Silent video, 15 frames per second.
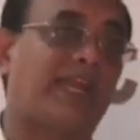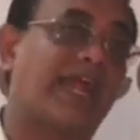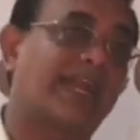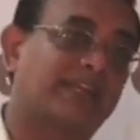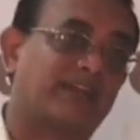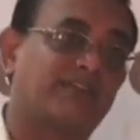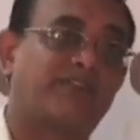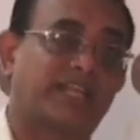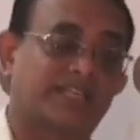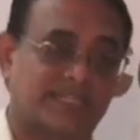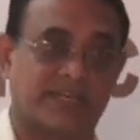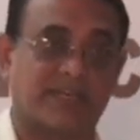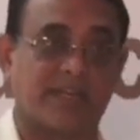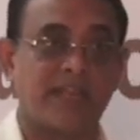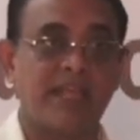lateral
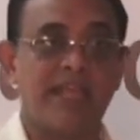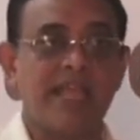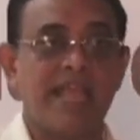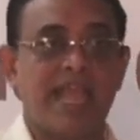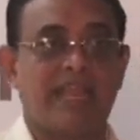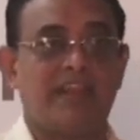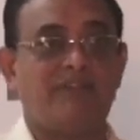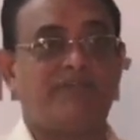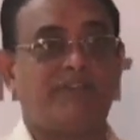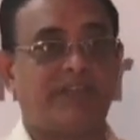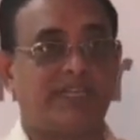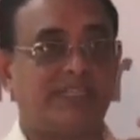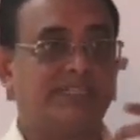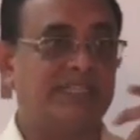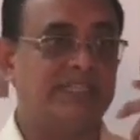flexion. And if it
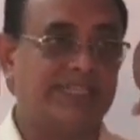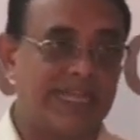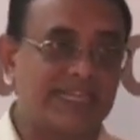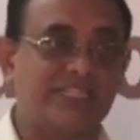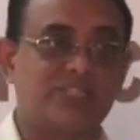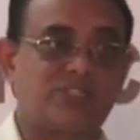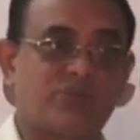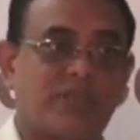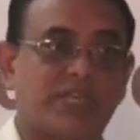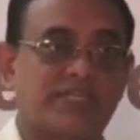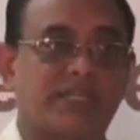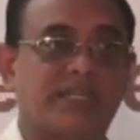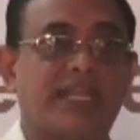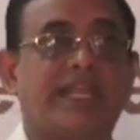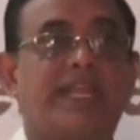is in that
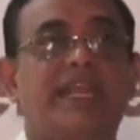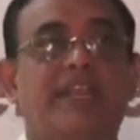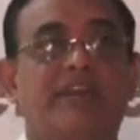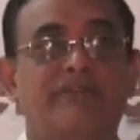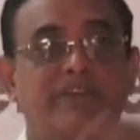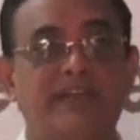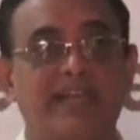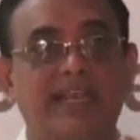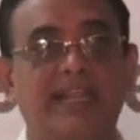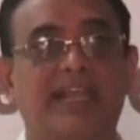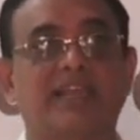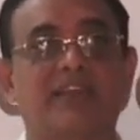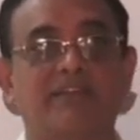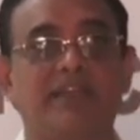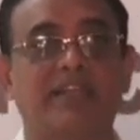situation, they can definitely
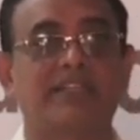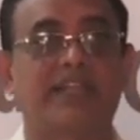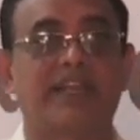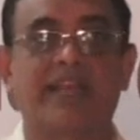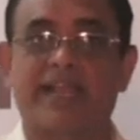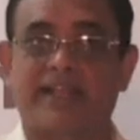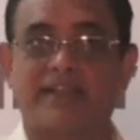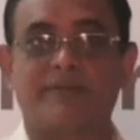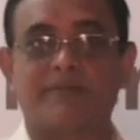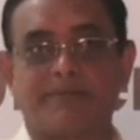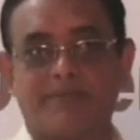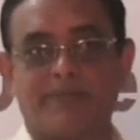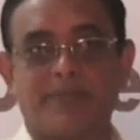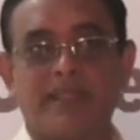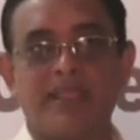aggravate their neck.
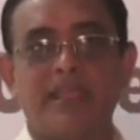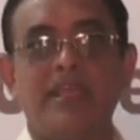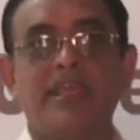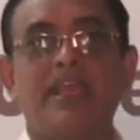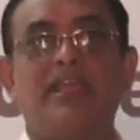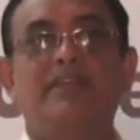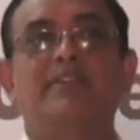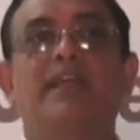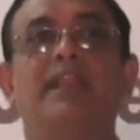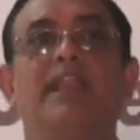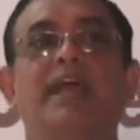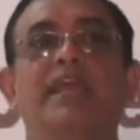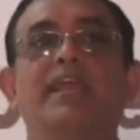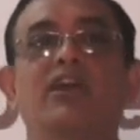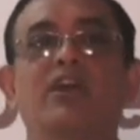If they are
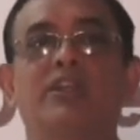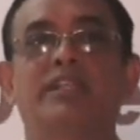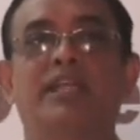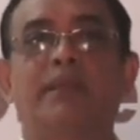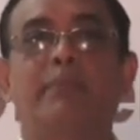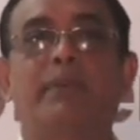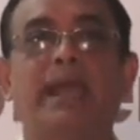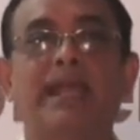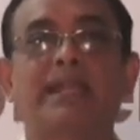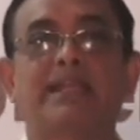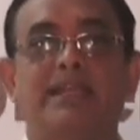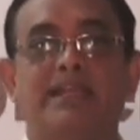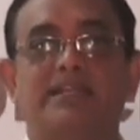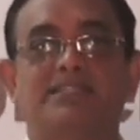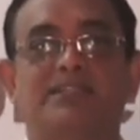lying on their
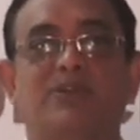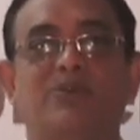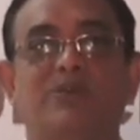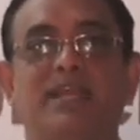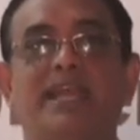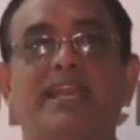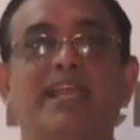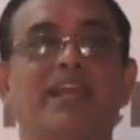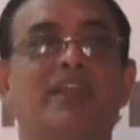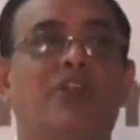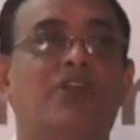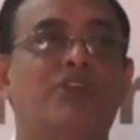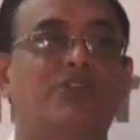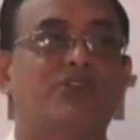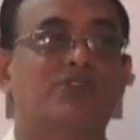back, it is a good idea
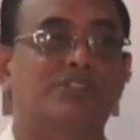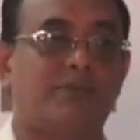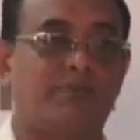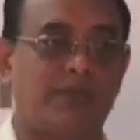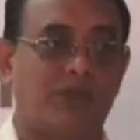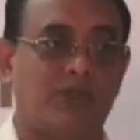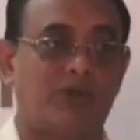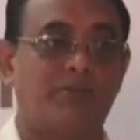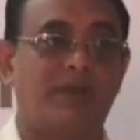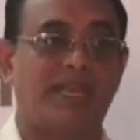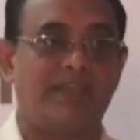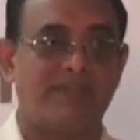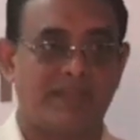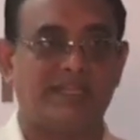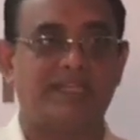not to use a pillow, but
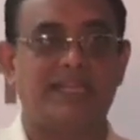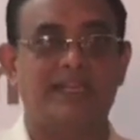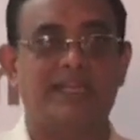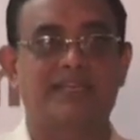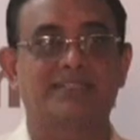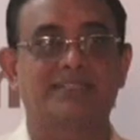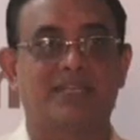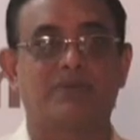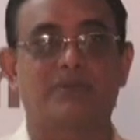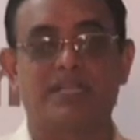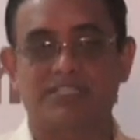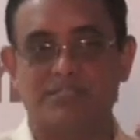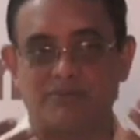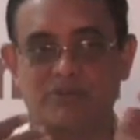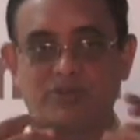even then it is
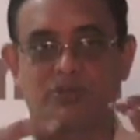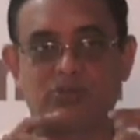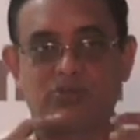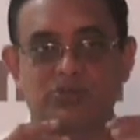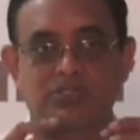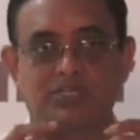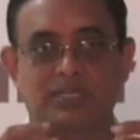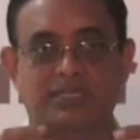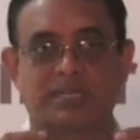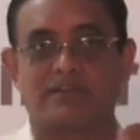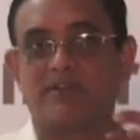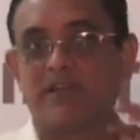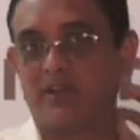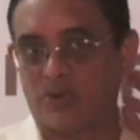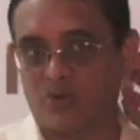advisable to use a
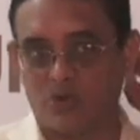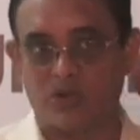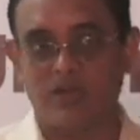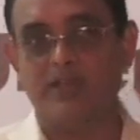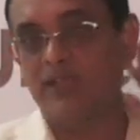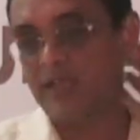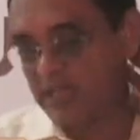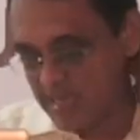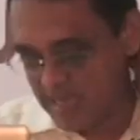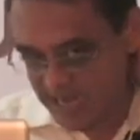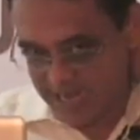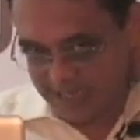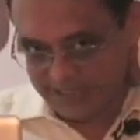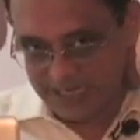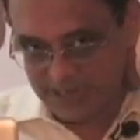towel rolled
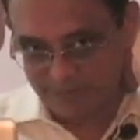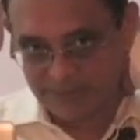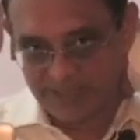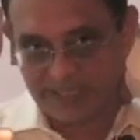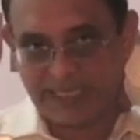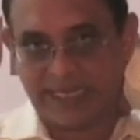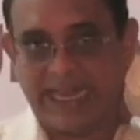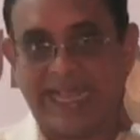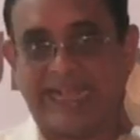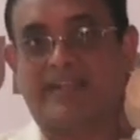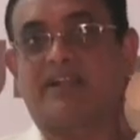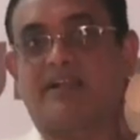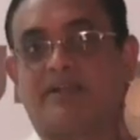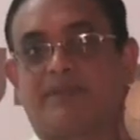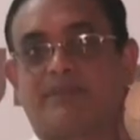and kept at the
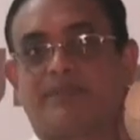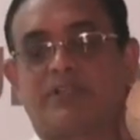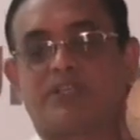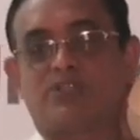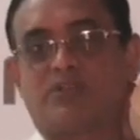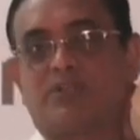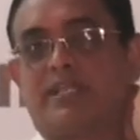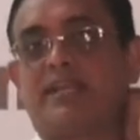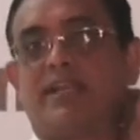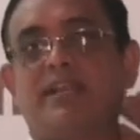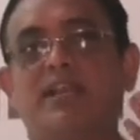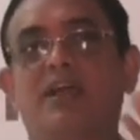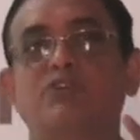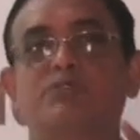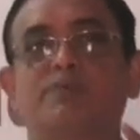neck. So there are
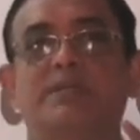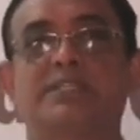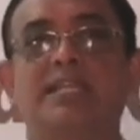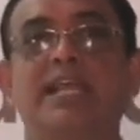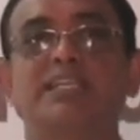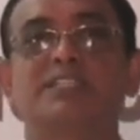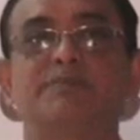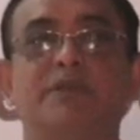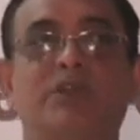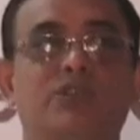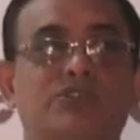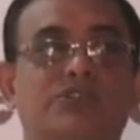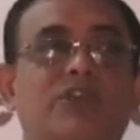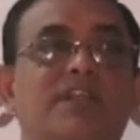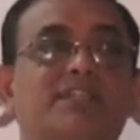now specialized
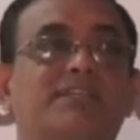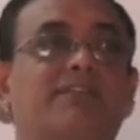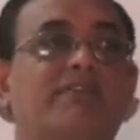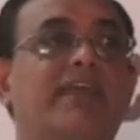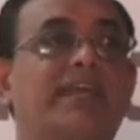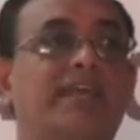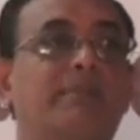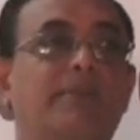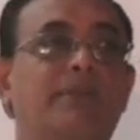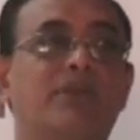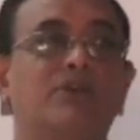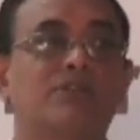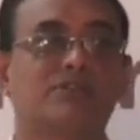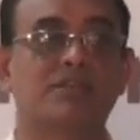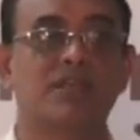pillows called cervical
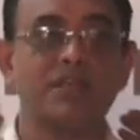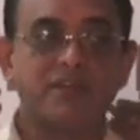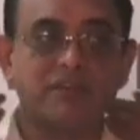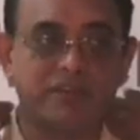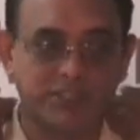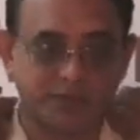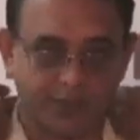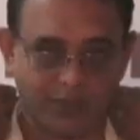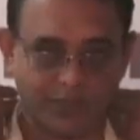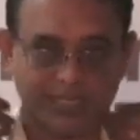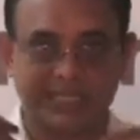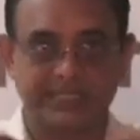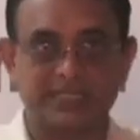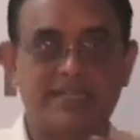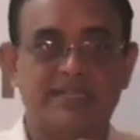pillows which
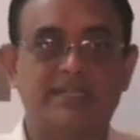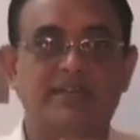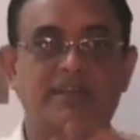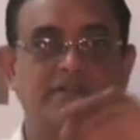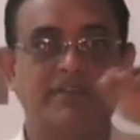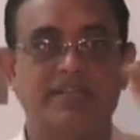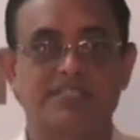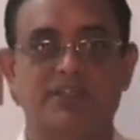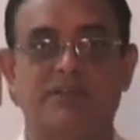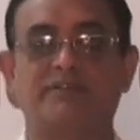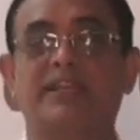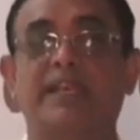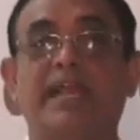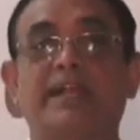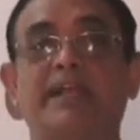protect the curvature of
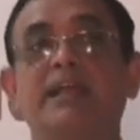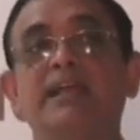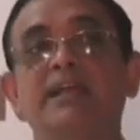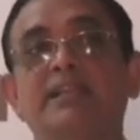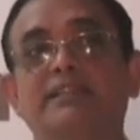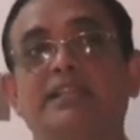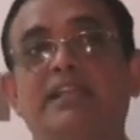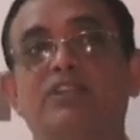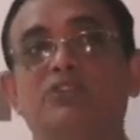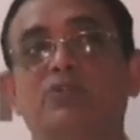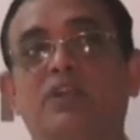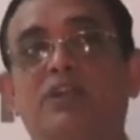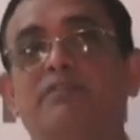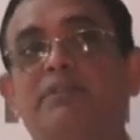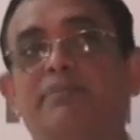the neck. That is
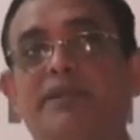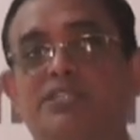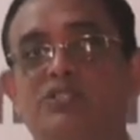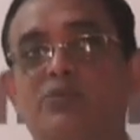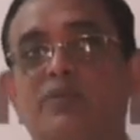one of the best